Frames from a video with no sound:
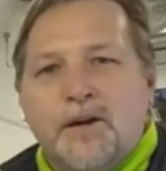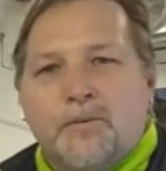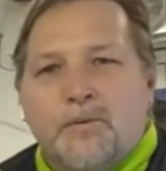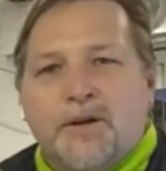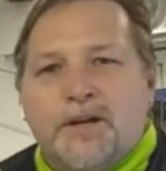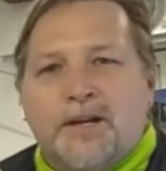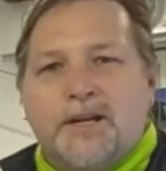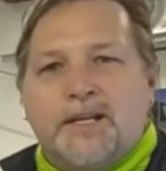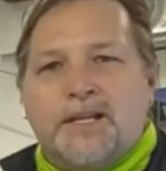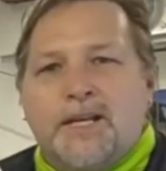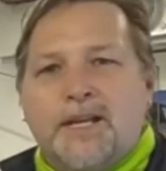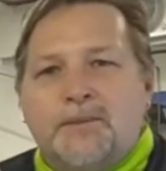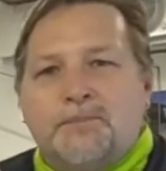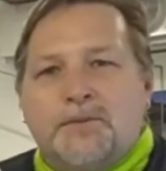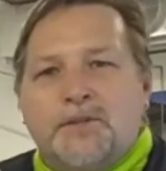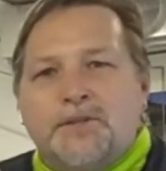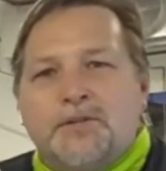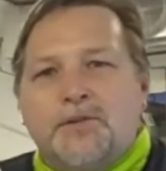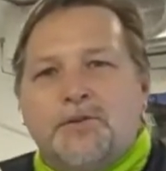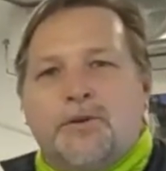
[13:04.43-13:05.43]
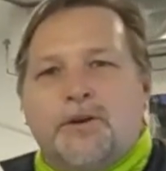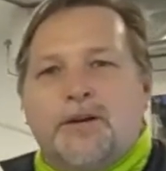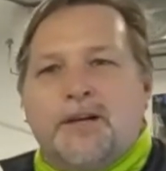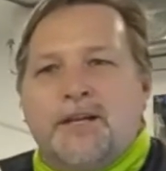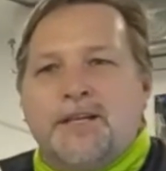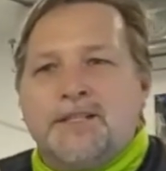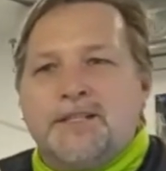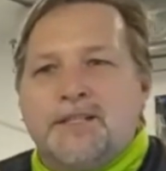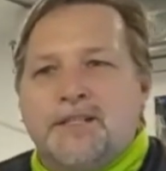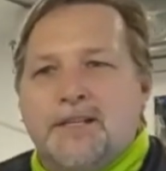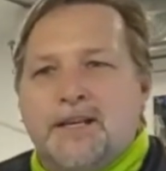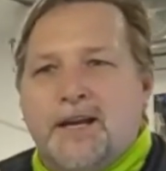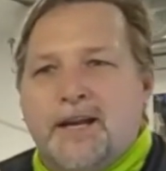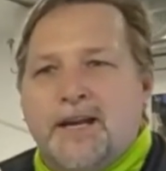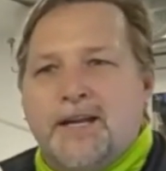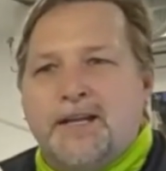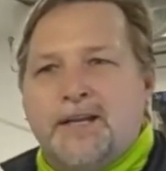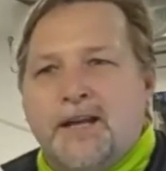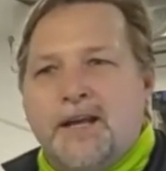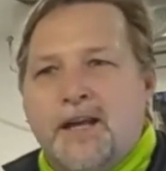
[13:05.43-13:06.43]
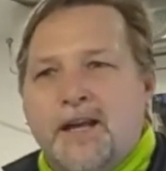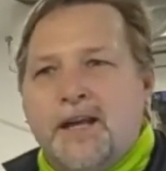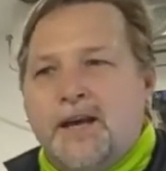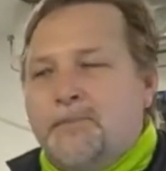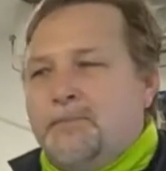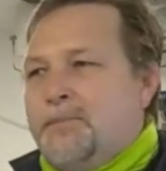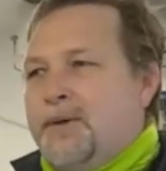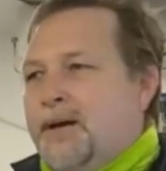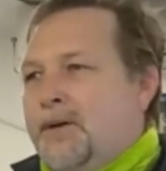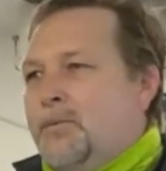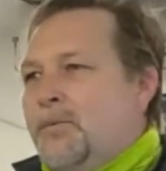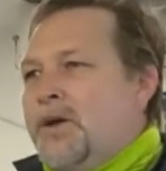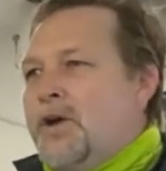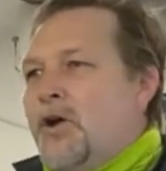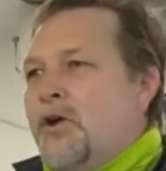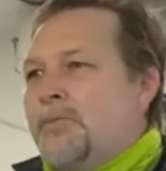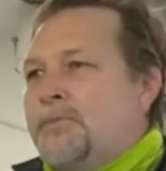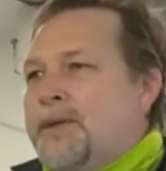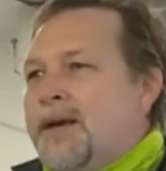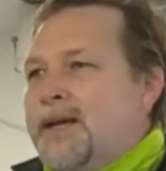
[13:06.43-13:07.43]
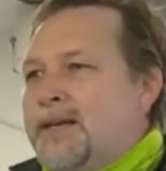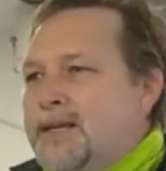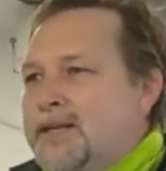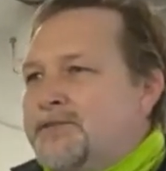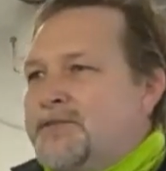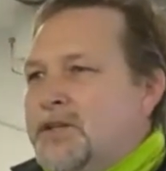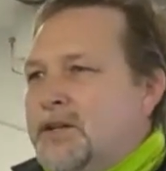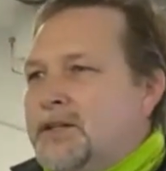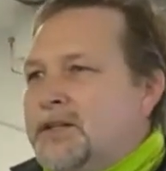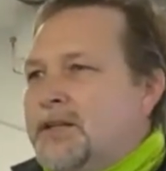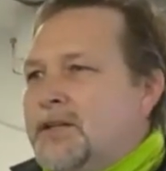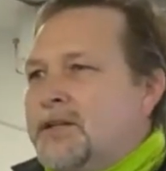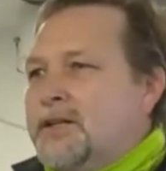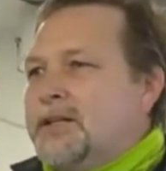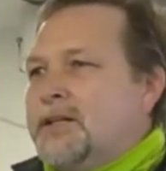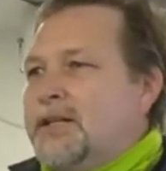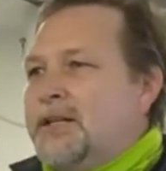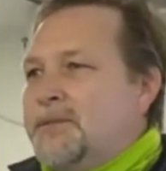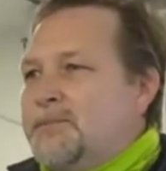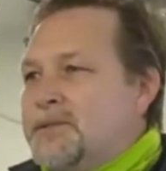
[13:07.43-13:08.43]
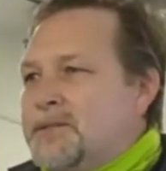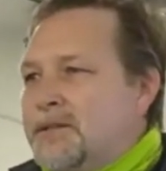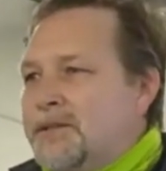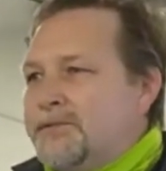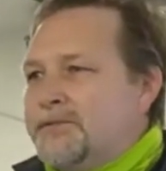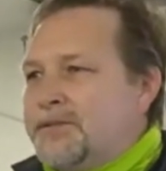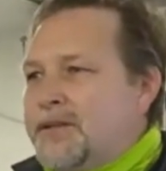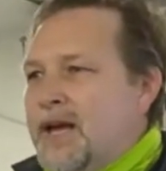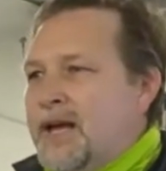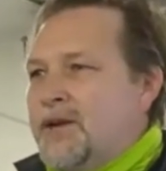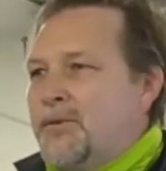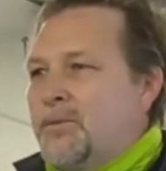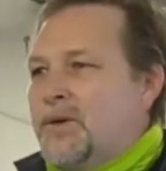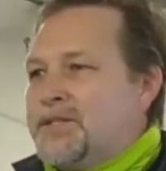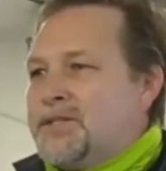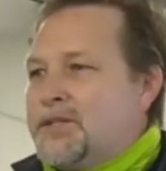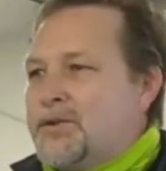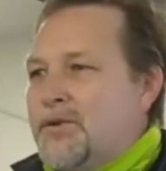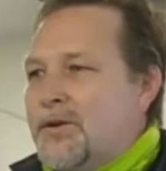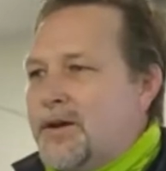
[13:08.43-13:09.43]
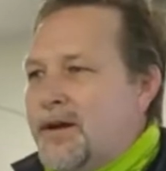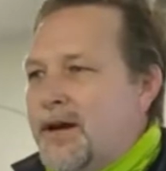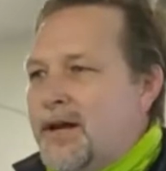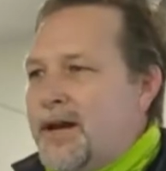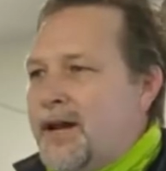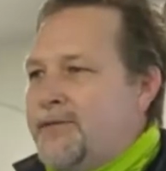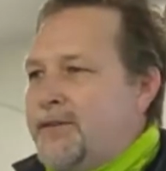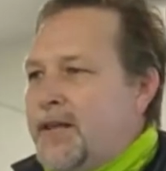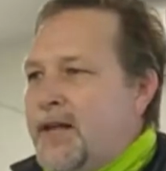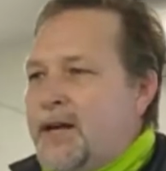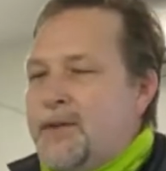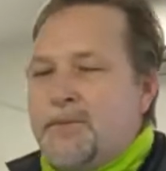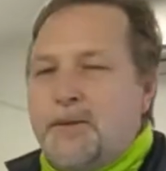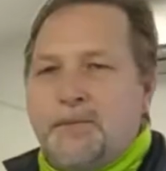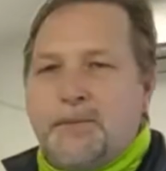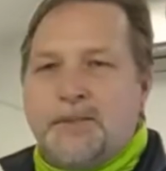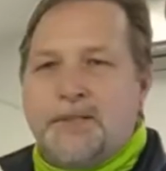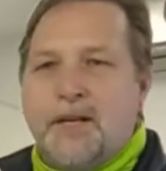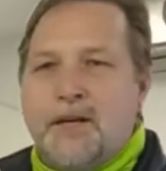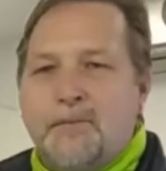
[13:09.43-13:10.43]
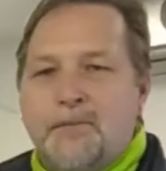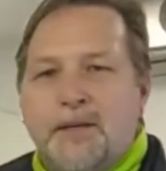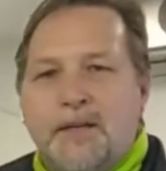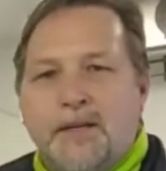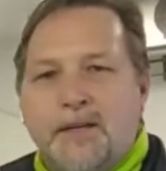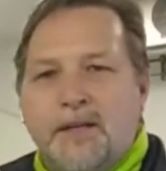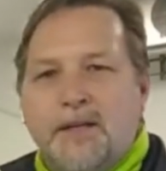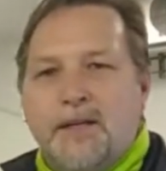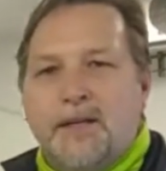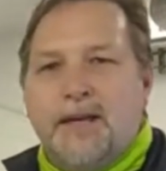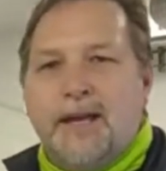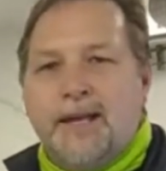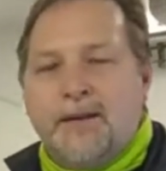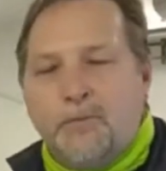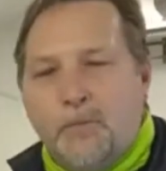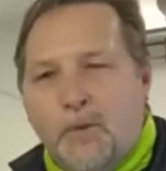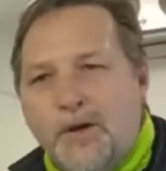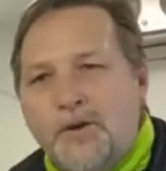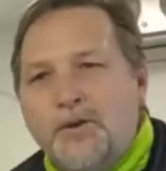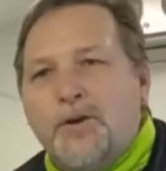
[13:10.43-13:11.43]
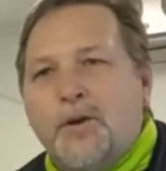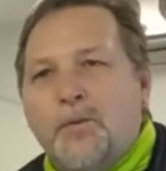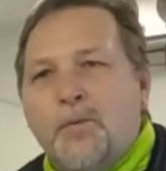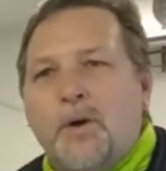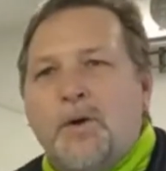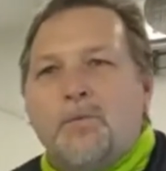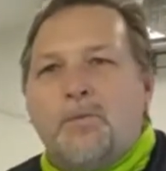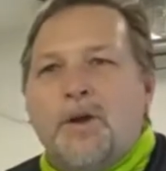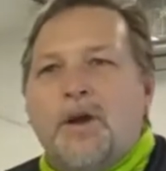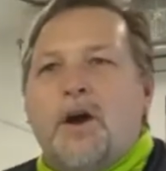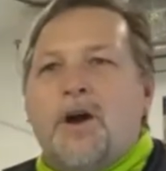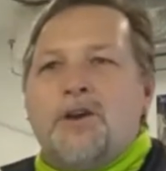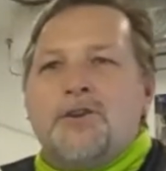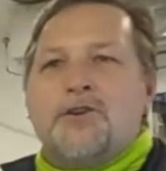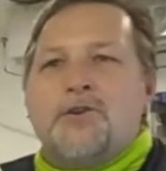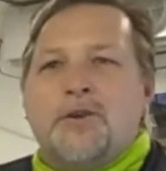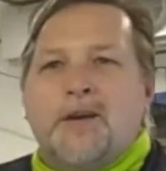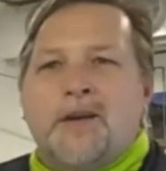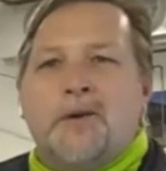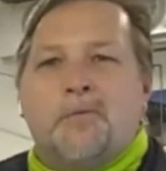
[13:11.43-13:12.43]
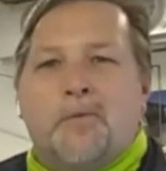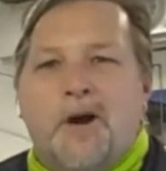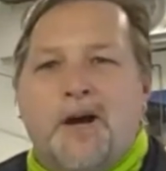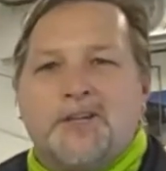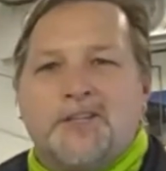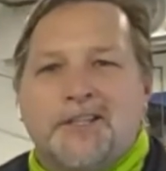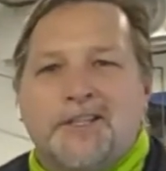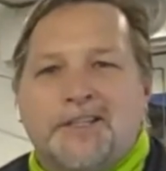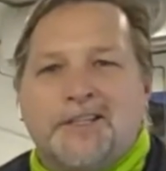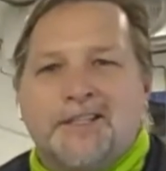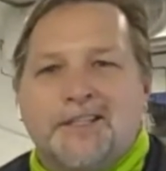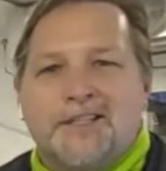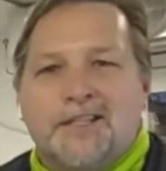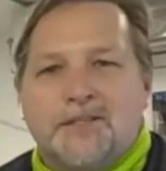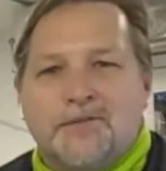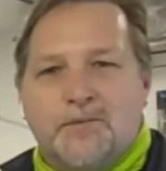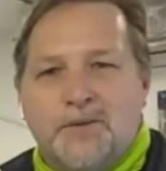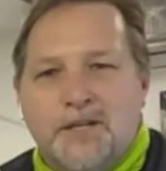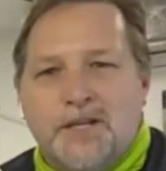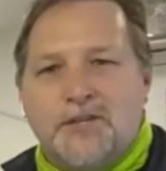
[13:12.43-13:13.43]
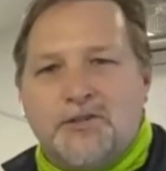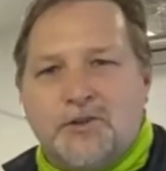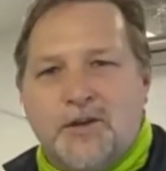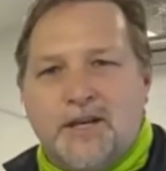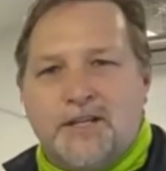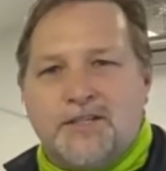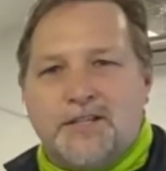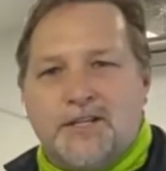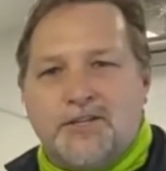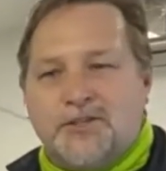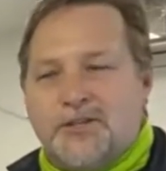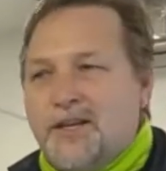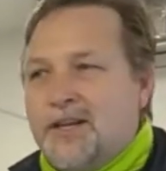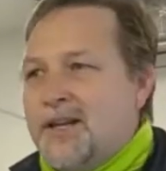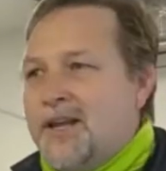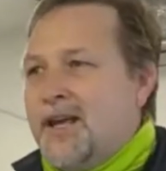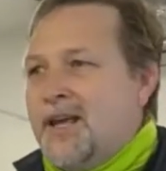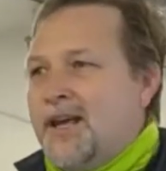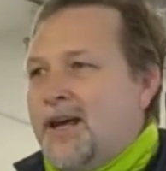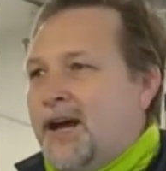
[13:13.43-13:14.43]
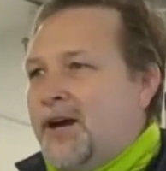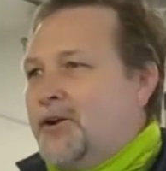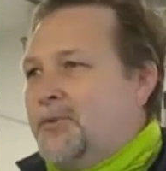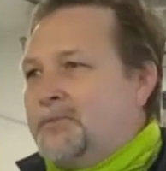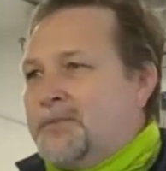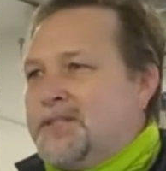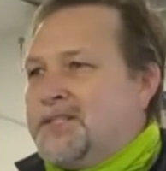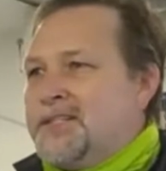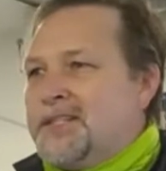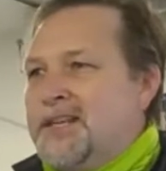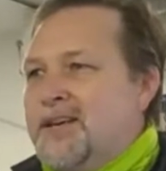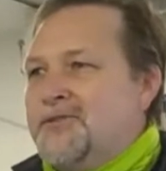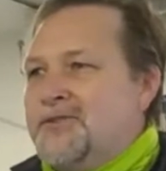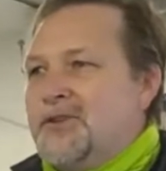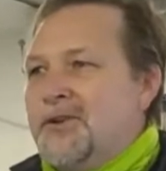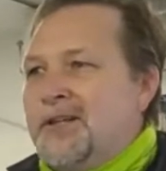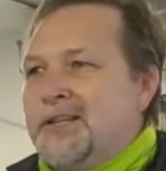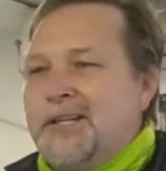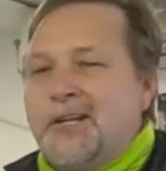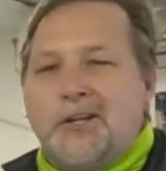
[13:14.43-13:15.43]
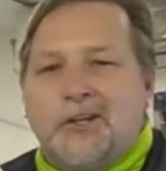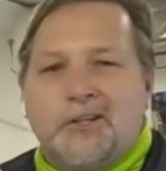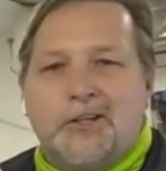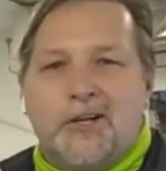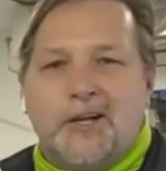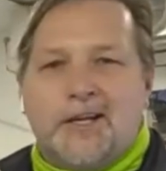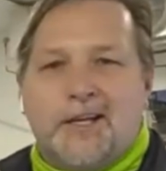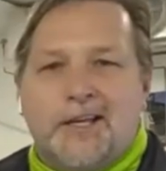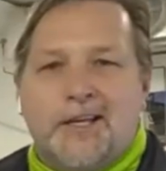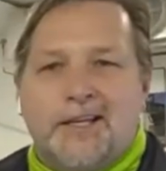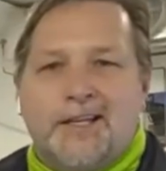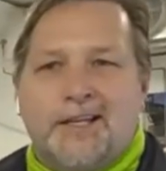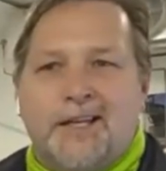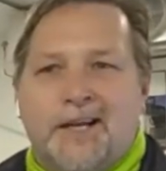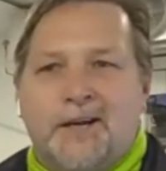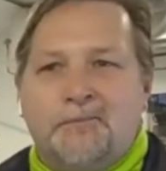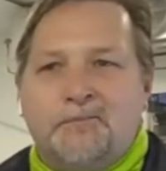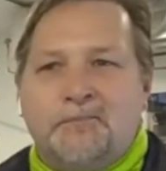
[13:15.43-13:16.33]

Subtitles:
going to keep the tour inside. But we hope that gives you a little glimpse of kind of what's going on. I have a lot of people tell me and wondering what we are doing in Washington since we did transition. I hope this gives you a little look, and